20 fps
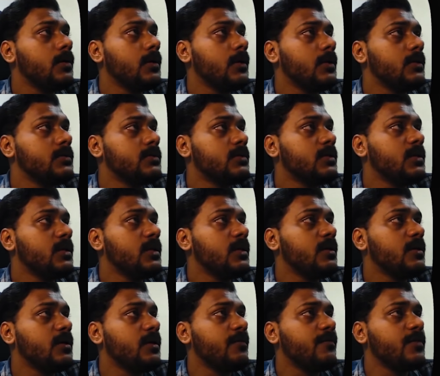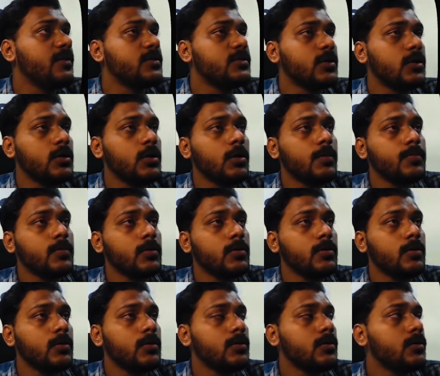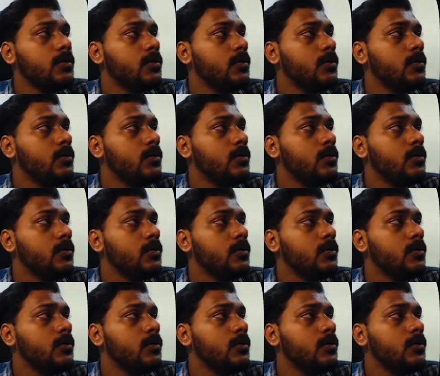and see if it's adopt or not.